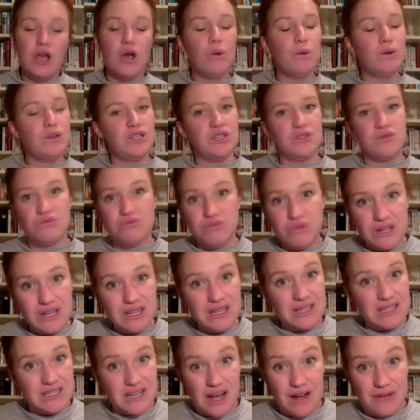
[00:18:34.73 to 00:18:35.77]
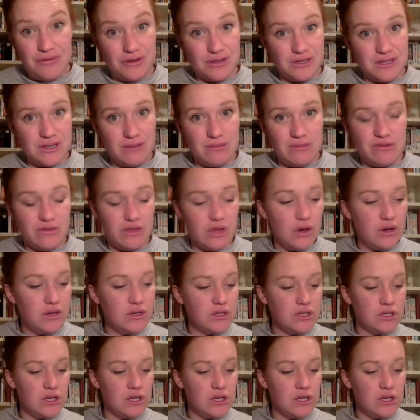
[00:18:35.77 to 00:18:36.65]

which is really tough on some of those.